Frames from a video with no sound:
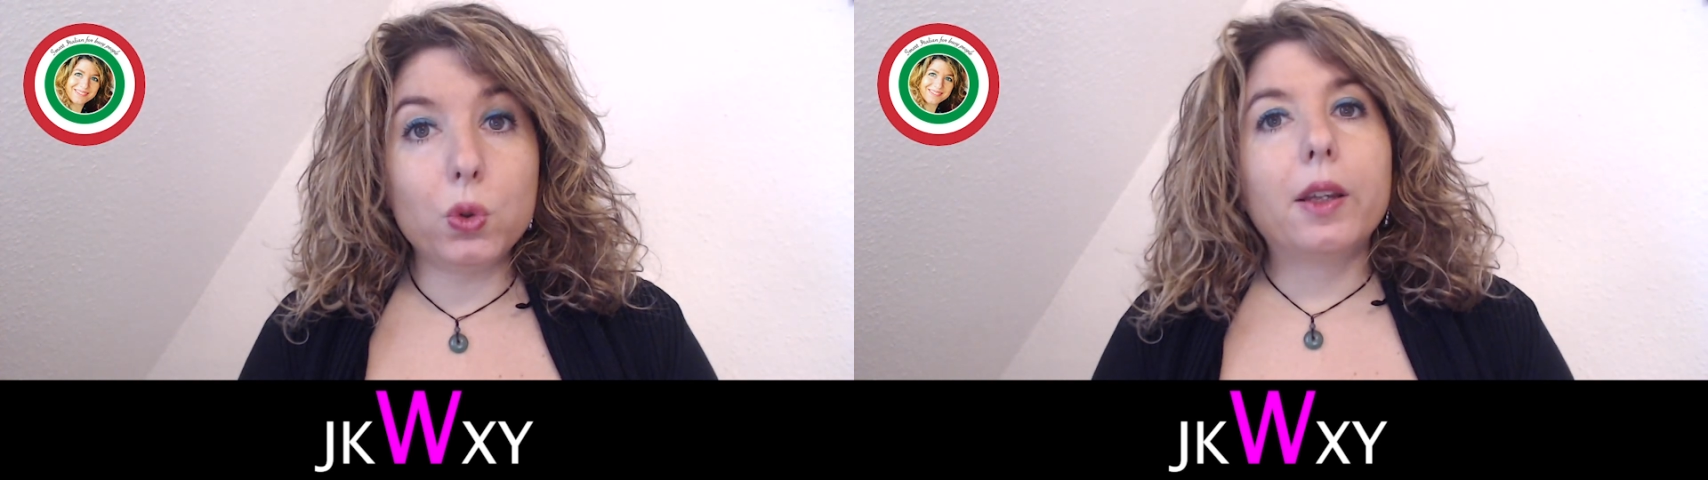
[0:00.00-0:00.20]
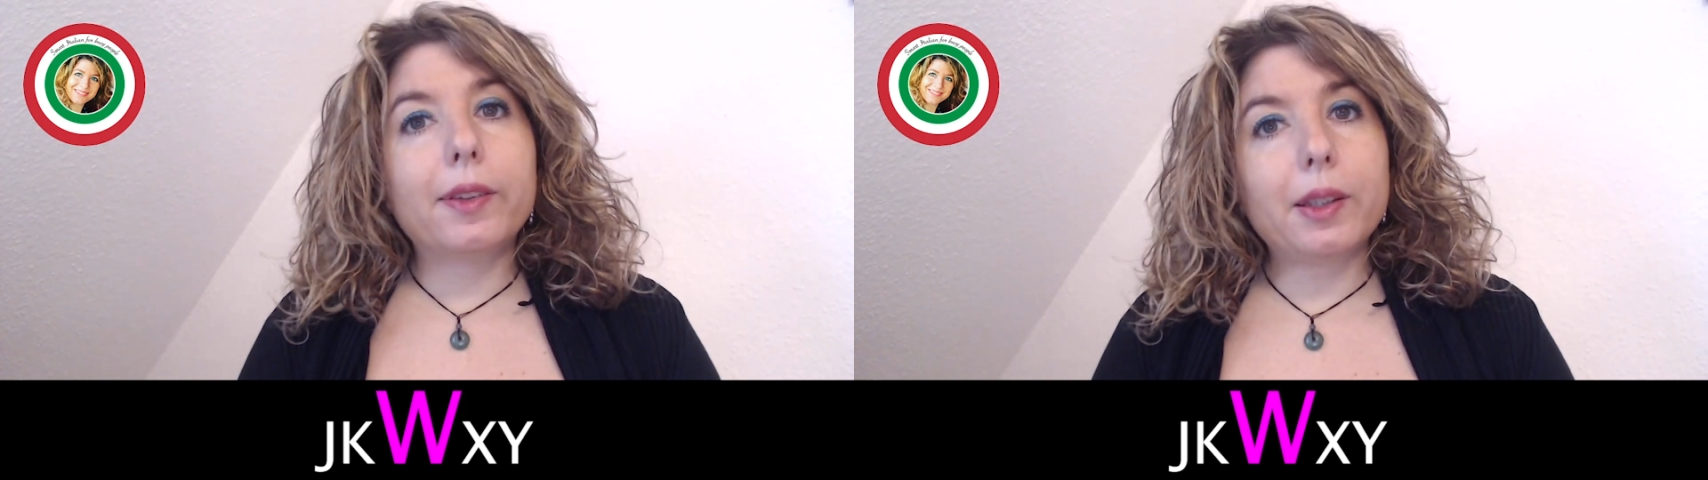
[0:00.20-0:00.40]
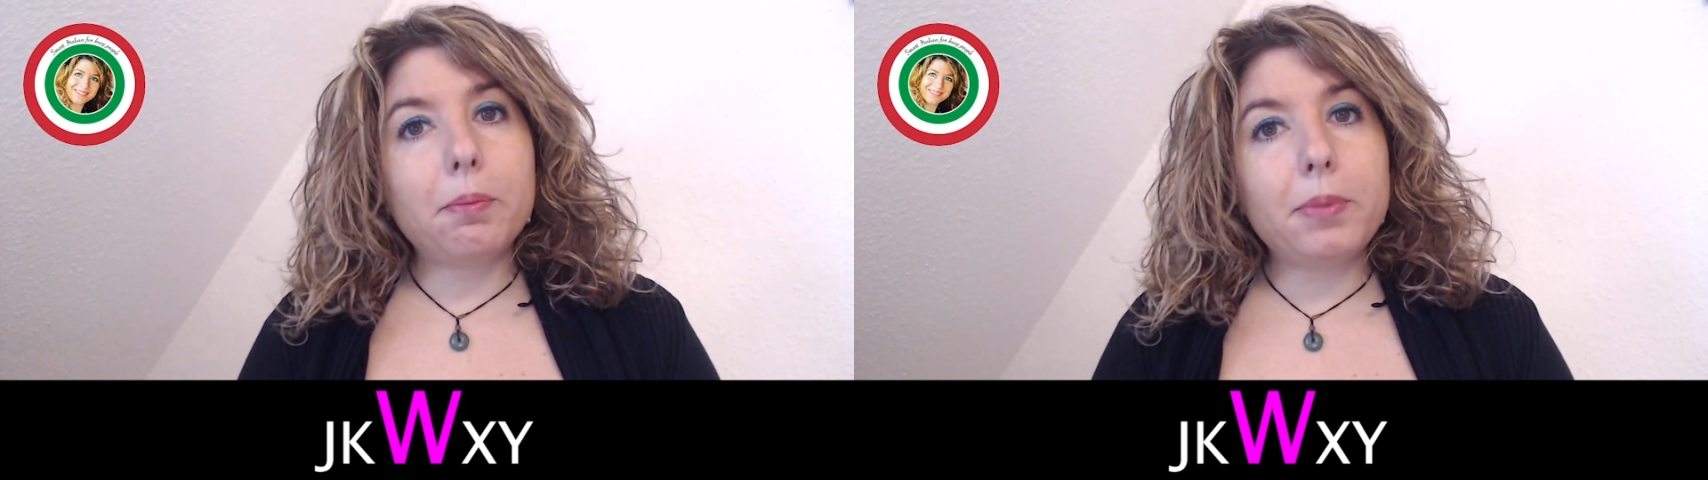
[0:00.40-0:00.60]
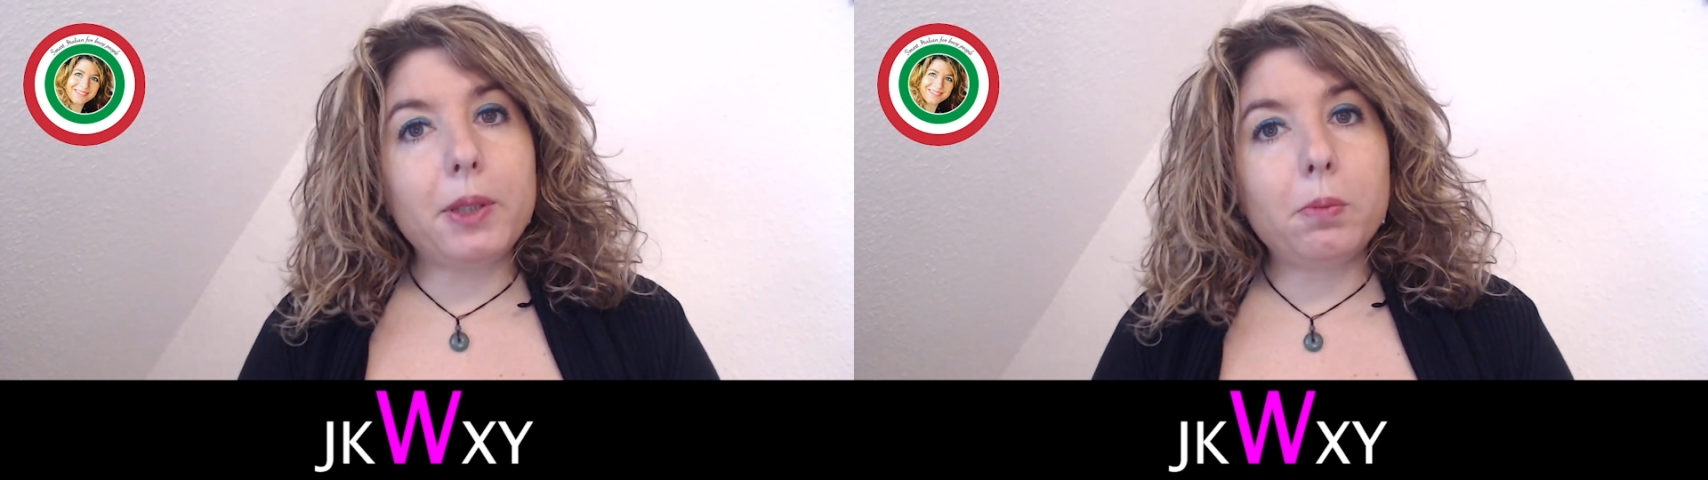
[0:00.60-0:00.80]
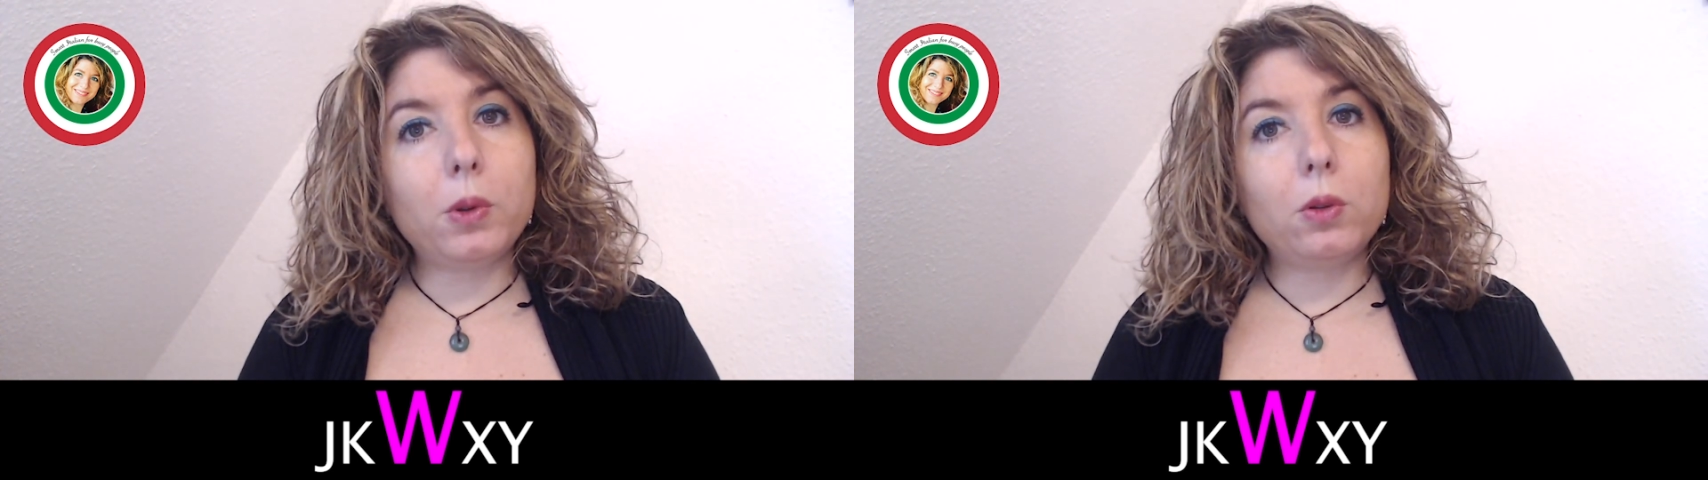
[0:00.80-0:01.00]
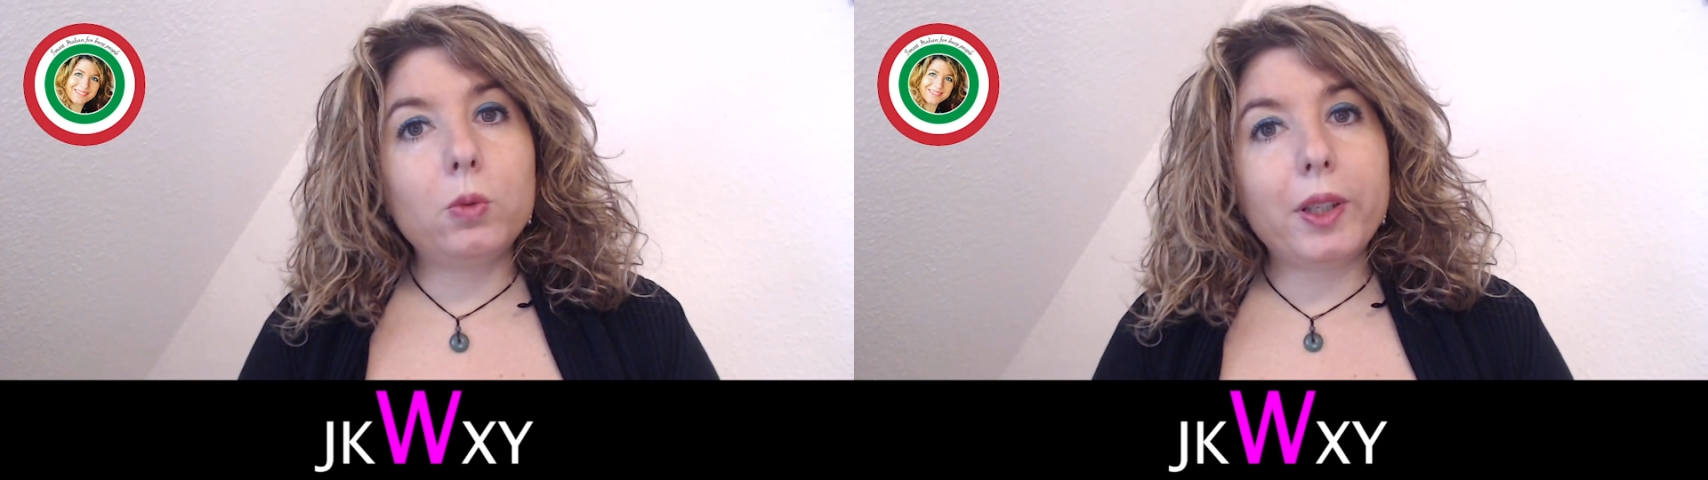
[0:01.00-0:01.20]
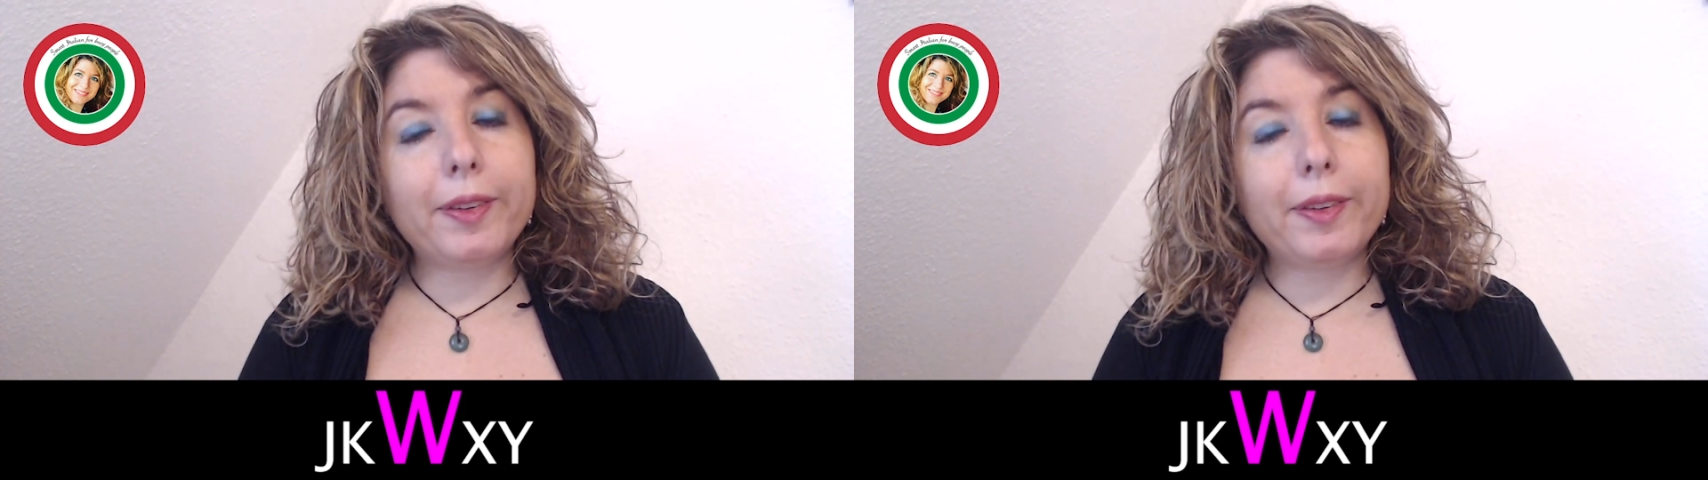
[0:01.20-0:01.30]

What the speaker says: Some people will